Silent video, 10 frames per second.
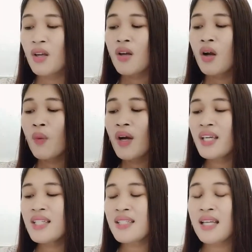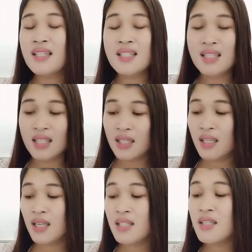Why statistics
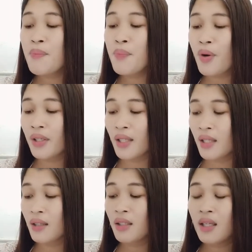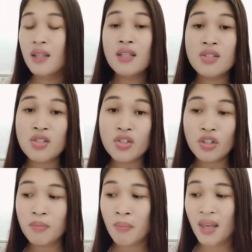is important in
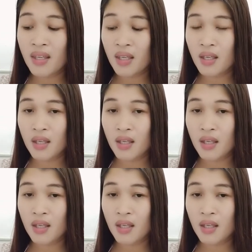decision making?